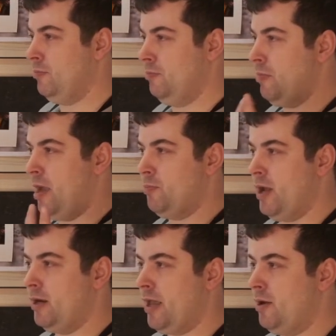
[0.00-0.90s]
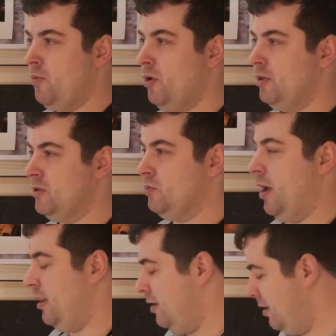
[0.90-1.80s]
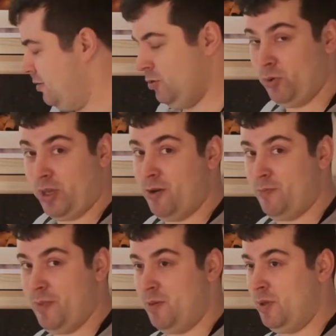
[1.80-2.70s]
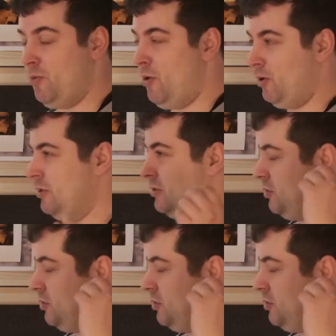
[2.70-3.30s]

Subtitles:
My brain can work this way. You can maybe work this